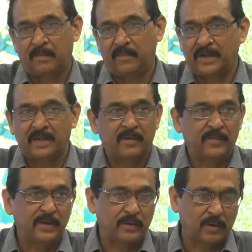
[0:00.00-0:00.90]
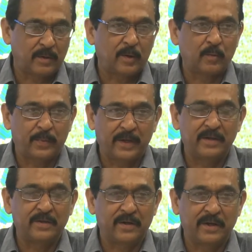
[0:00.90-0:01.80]
whether we talk about
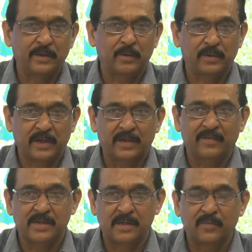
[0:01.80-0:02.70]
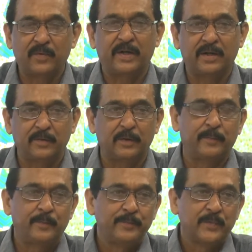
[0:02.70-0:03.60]
print, radio, television, wherever
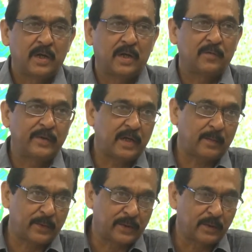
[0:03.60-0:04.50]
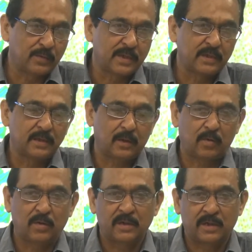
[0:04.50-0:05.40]
we are producing the
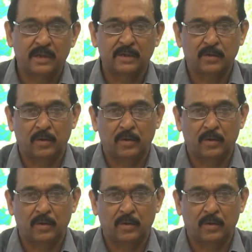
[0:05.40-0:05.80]
content